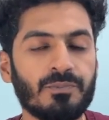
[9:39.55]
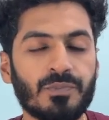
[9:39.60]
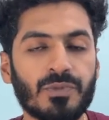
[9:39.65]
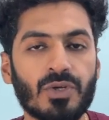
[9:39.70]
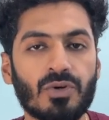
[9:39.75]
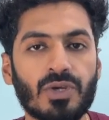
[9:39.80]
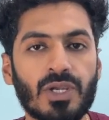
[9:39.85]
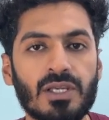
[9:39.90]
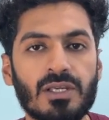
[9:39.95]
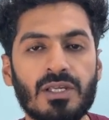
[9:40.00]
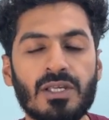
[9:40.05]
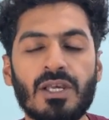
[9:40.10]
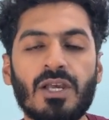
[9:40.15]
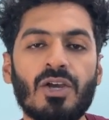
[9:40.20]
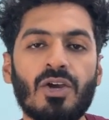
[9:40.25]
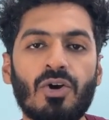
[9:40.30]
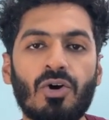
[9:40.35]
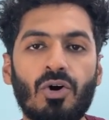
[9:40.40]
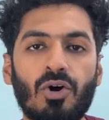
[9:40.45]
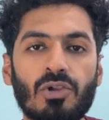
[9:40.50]
Okay,
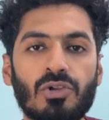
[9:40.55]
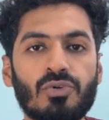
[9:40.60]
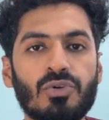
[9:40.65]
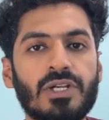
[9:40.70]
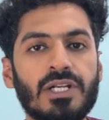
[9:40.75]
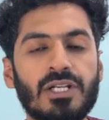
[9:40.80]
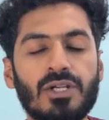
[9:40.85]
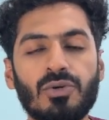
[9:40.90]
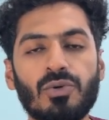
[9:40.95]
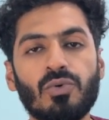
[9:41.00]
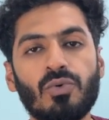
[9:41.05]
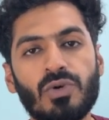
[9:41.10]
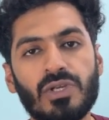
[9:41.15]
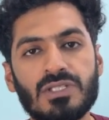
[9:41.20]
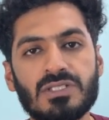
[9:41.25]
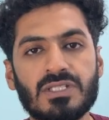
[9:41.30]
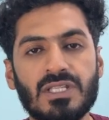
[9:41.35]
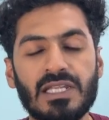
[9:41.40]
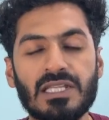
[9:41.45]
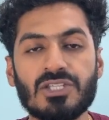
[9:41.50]
all you need to do is
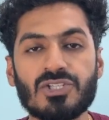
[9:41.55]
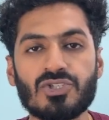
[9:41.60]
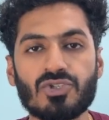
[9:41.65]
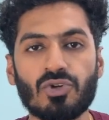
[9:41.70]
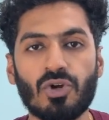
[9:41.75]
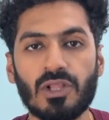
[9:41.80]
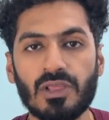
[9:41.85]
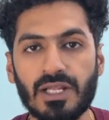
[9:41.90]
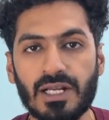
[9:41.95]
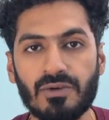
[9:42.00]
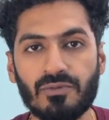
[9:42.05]
install that.